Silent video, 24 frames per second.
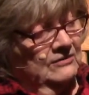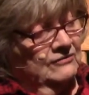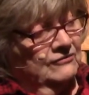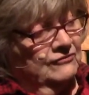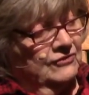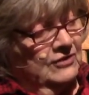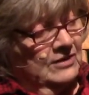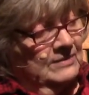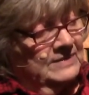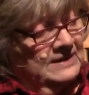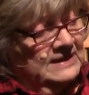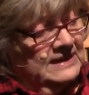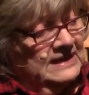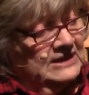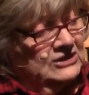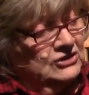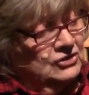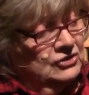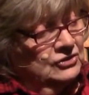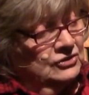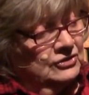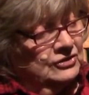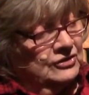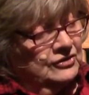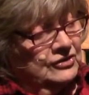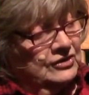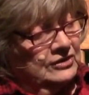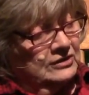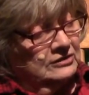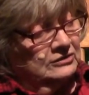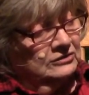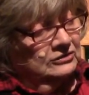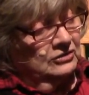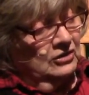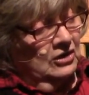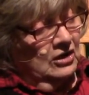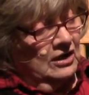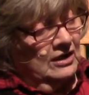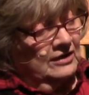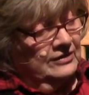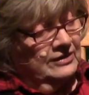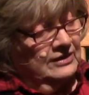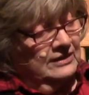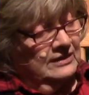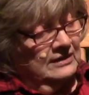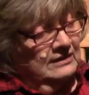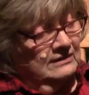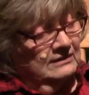From it, he took the
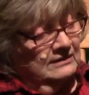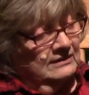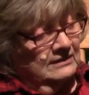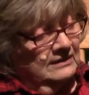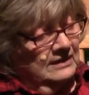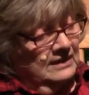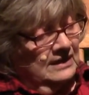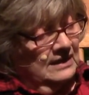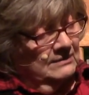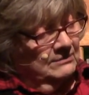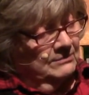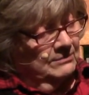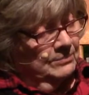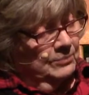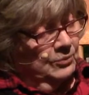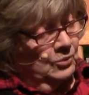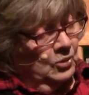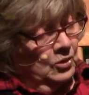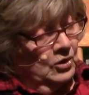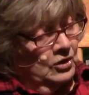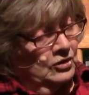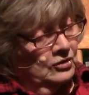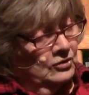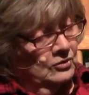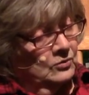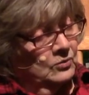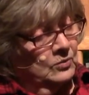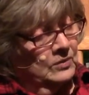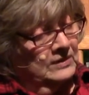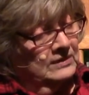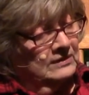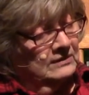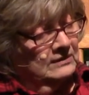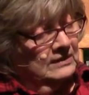cloth embroidered